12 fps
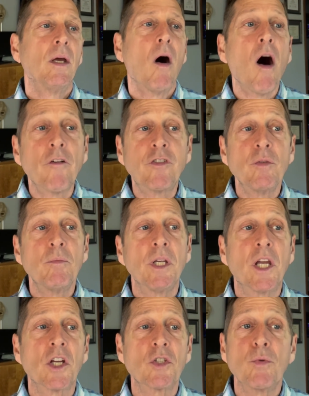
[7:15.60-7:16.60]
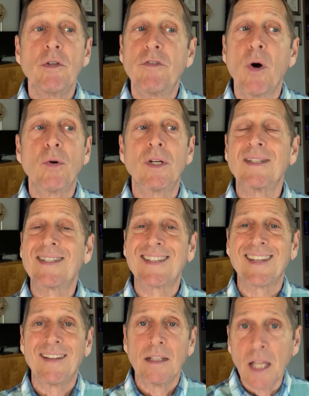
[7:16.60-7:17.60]
often because we focused
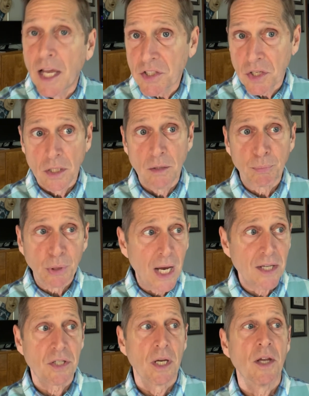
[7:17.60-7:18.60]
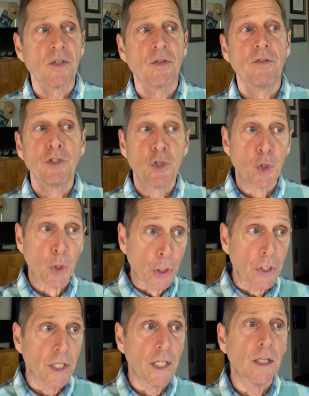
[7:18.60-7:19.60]
less on the process, the
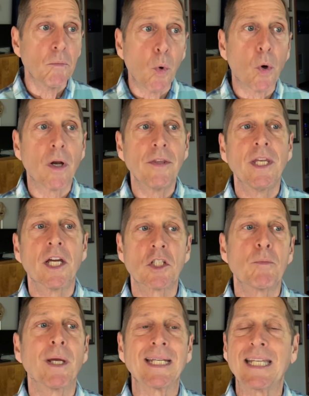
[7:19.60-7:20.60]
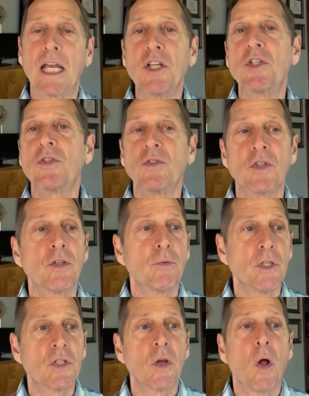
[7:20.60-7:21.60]
journey, and more on the expectations the
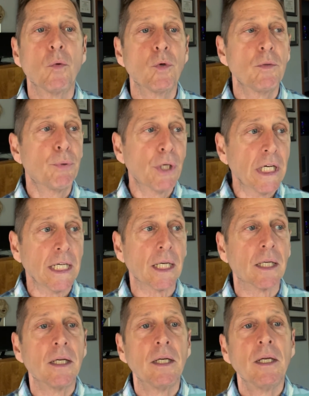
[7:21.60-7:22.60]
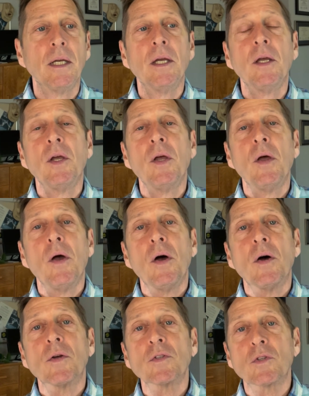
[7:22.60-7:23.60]
result would bring.
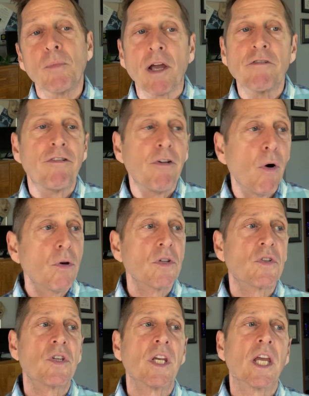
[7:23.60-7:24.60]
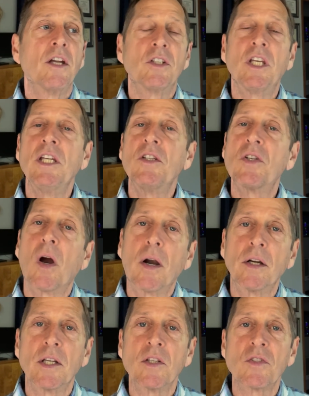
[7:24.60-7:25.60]
So by focusing on key
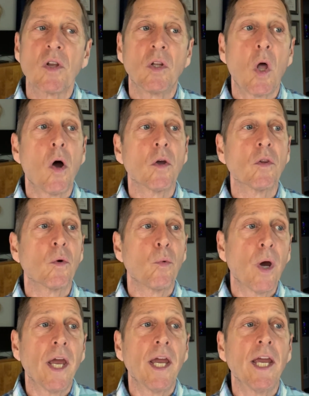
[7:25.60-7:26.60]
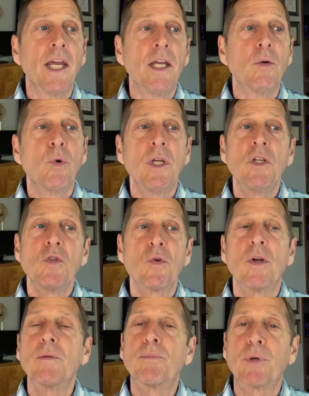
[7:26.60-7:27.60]
targets along the way, we
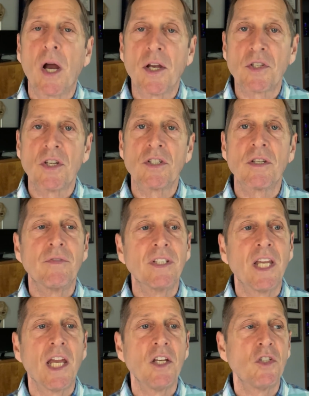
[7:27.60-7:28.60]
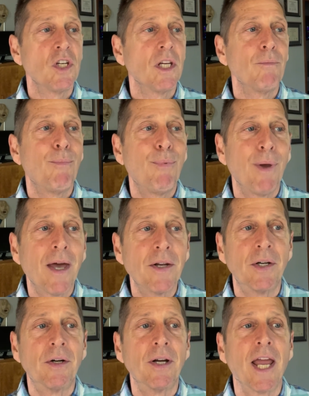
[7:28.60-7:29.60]
enjoy the process of engaging
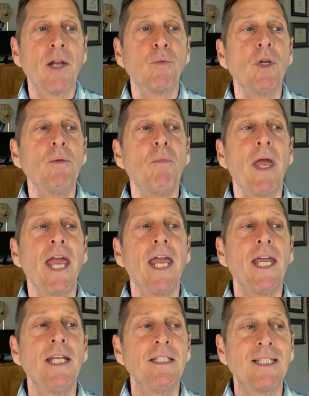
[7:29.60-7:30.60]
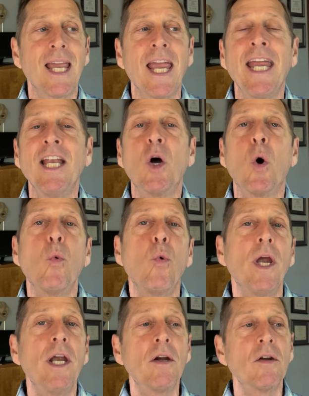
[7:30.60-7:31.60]
better, and we maintain
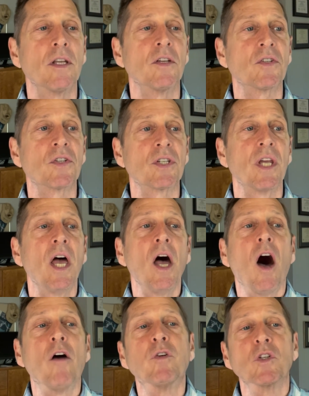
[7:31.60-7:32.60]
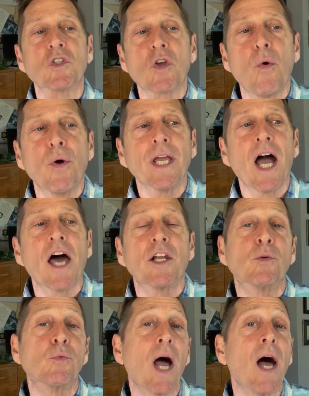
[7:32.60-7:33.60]
awareness of what's going on
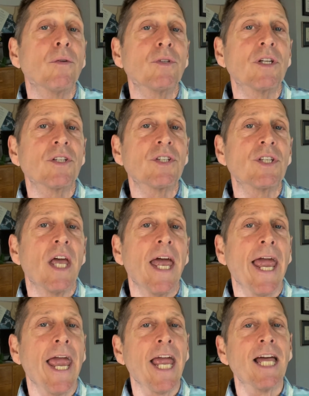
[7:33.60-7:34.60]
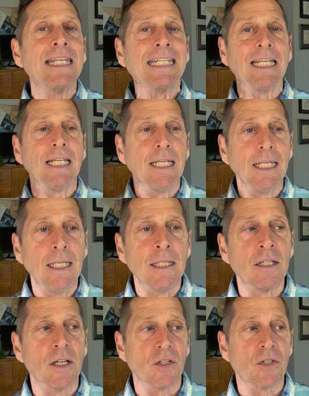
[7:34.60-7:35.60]
around us and
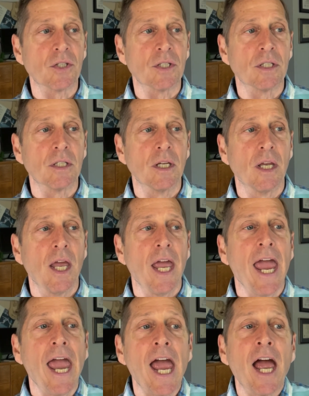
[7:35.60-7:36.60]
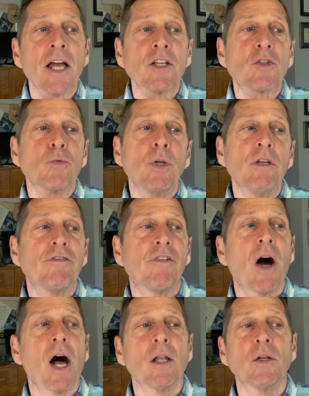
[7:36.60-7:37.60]
in us as we
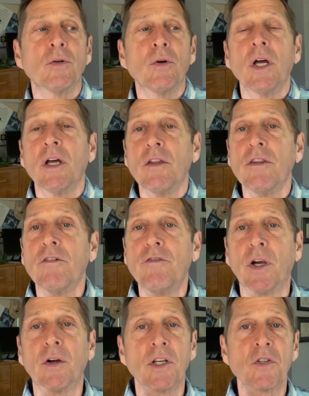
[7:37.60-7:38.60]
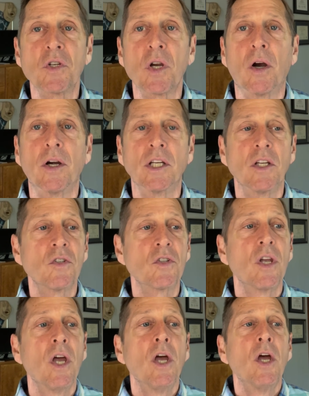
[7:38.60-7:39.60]
follow the various targets
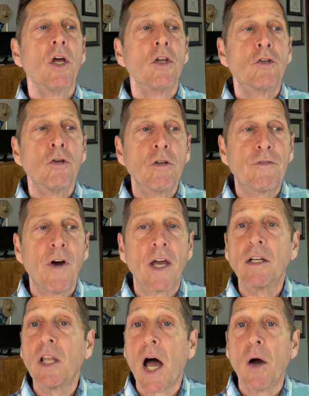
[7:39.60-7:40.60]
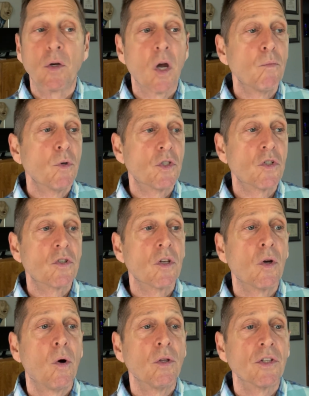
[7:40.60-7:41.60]
to the final outcome, which is the
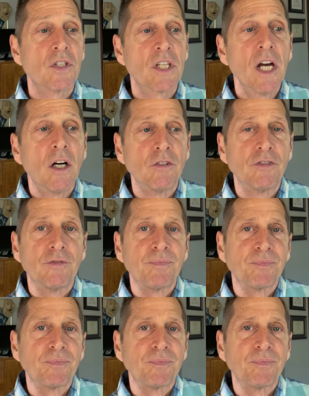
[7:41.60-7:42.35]
goal itself.